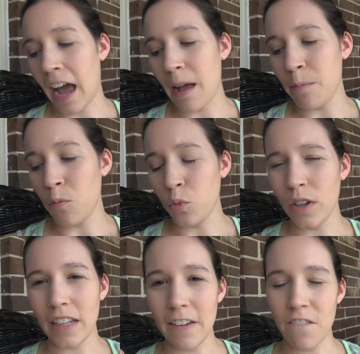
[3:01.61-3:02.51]
I'm
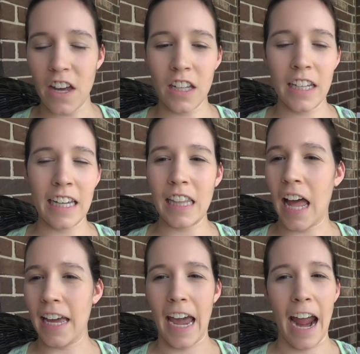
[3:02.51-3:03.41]
really feeling
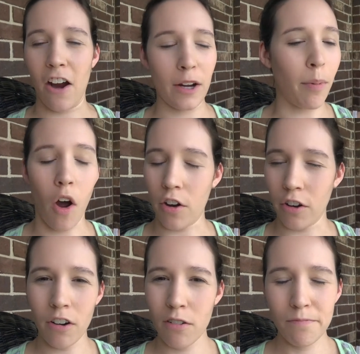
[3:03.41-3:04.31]
like Harry
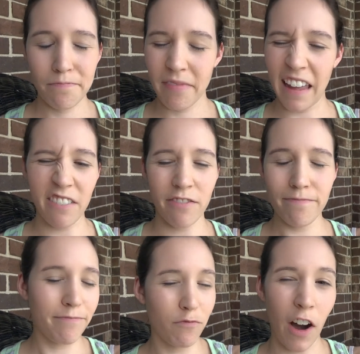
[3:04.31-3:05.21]
Potter, like
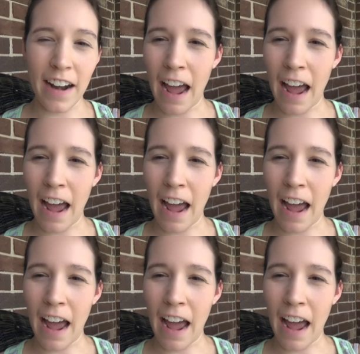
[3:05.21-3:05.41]
right